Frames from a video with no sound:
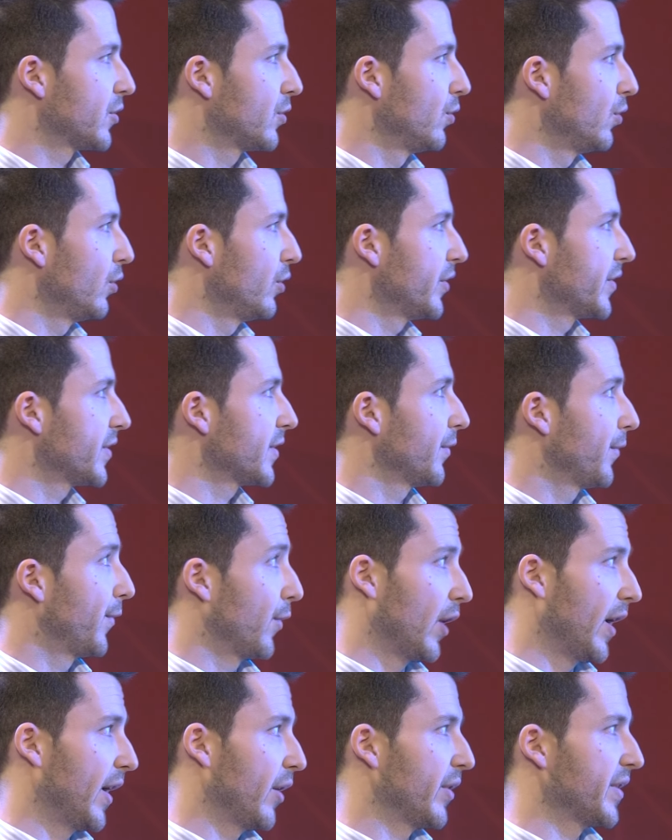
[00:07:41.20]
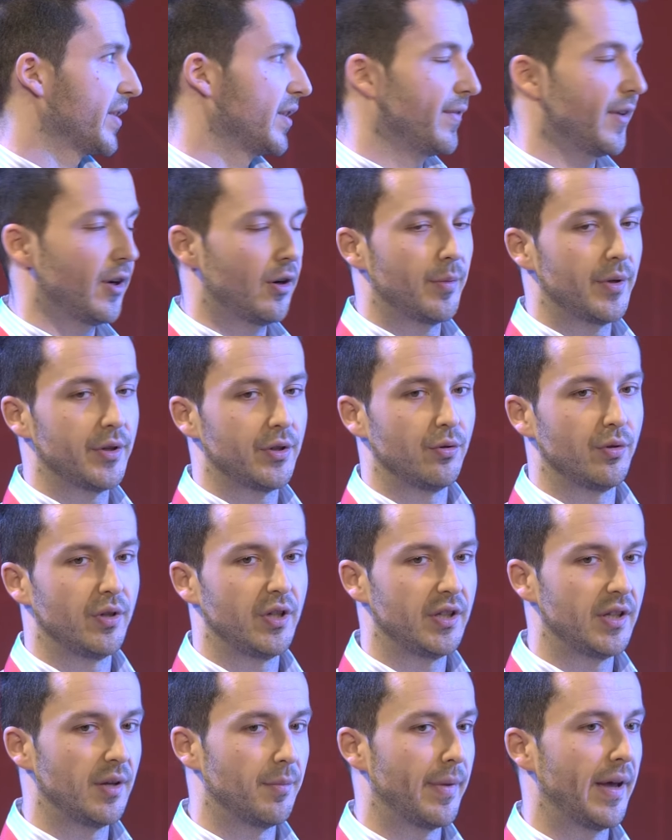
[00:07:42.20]
tools for iOS development, you
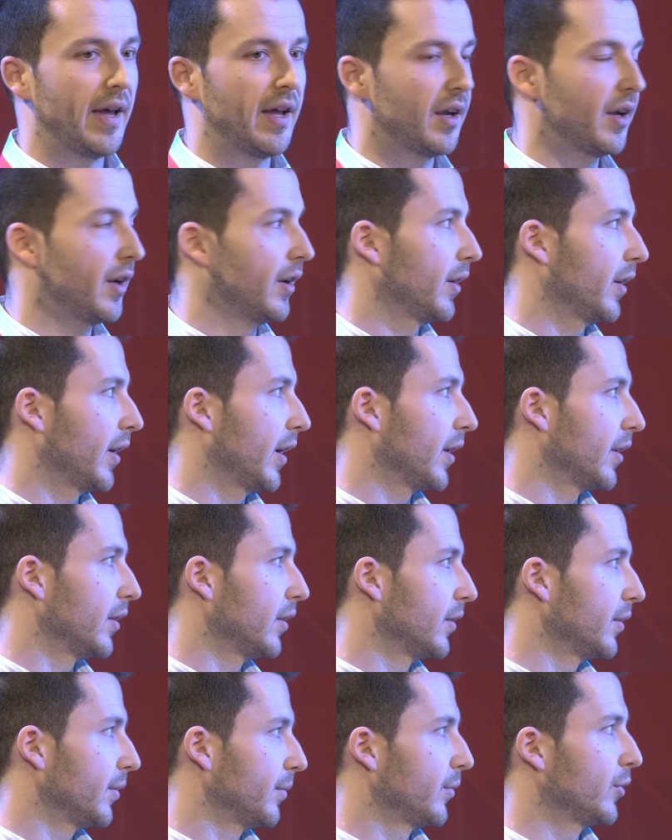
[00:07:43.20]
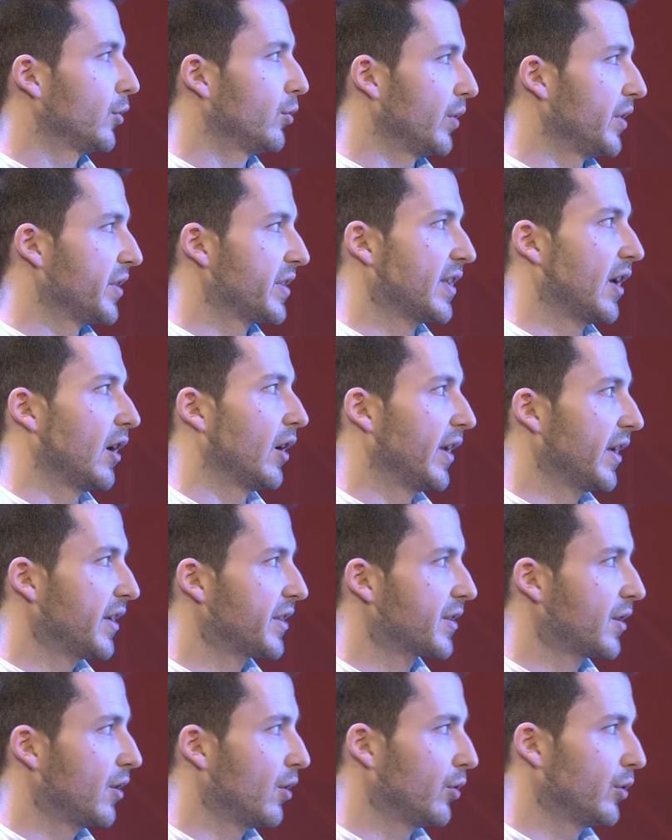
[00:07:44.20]
need a Mac and to install
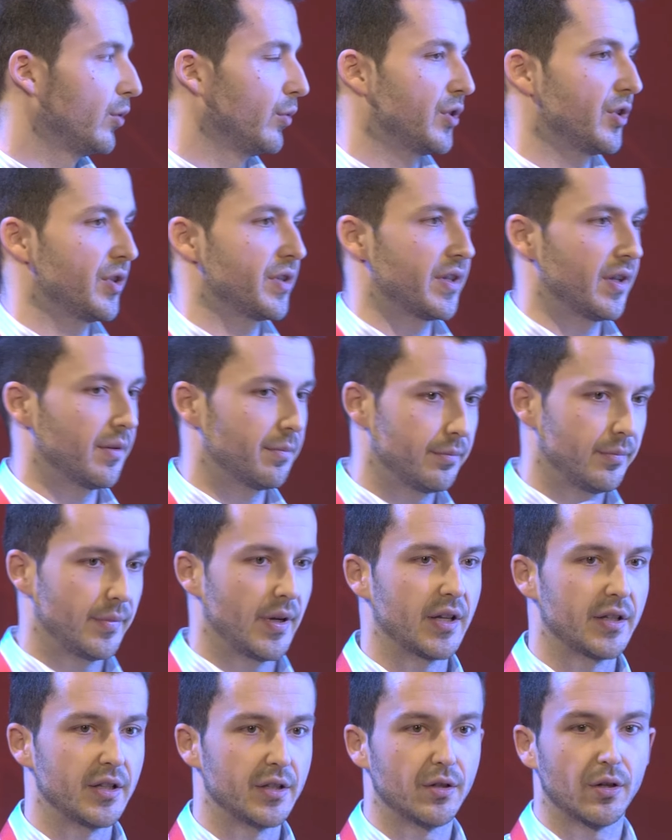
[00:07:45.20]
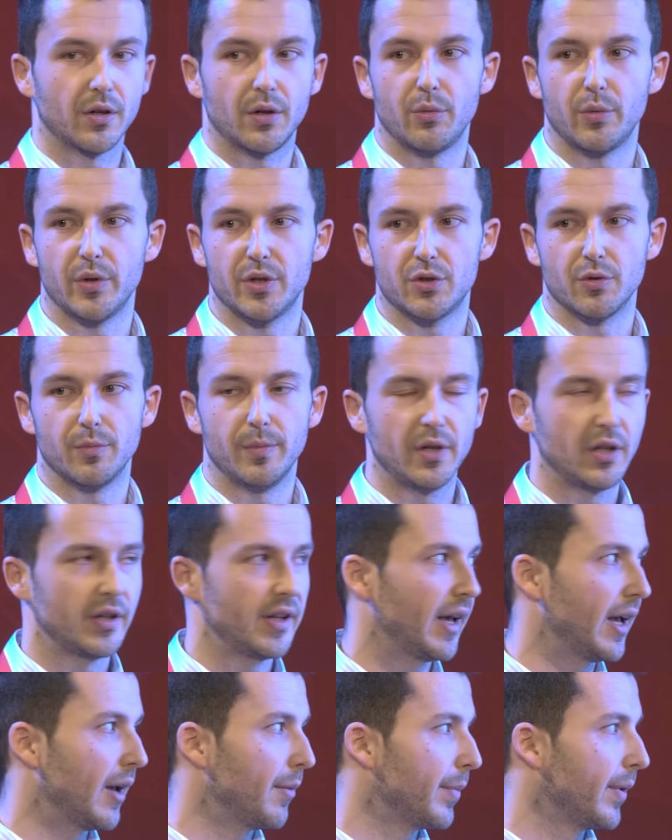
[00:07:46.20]
Xcode, which is the editor in which you build
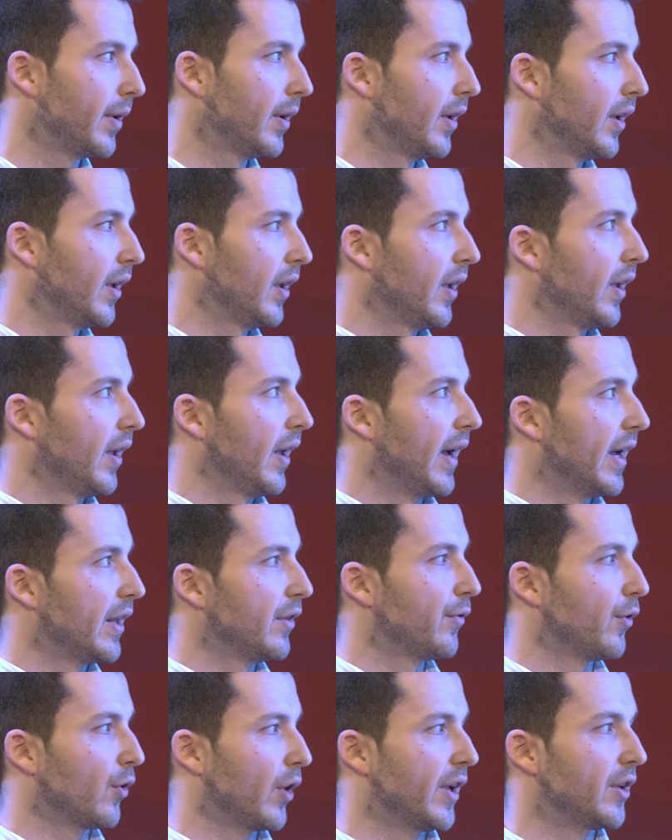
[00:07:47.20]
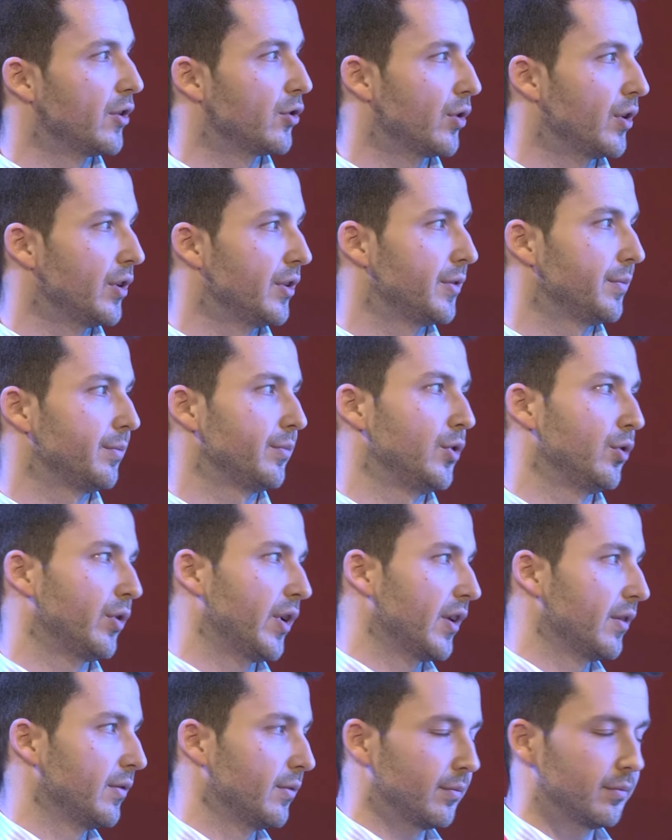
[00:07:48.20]
the app. And for Android, you
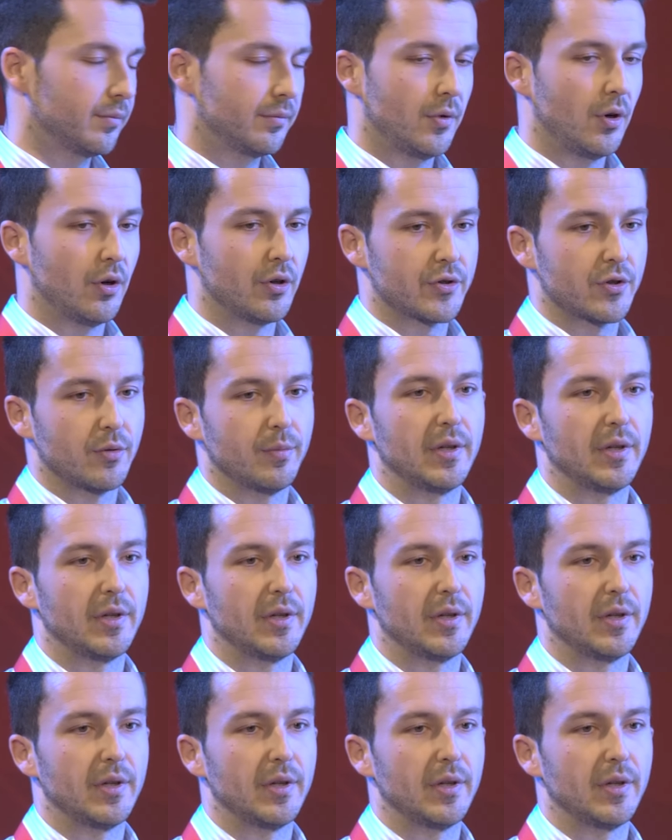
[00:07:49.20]
can also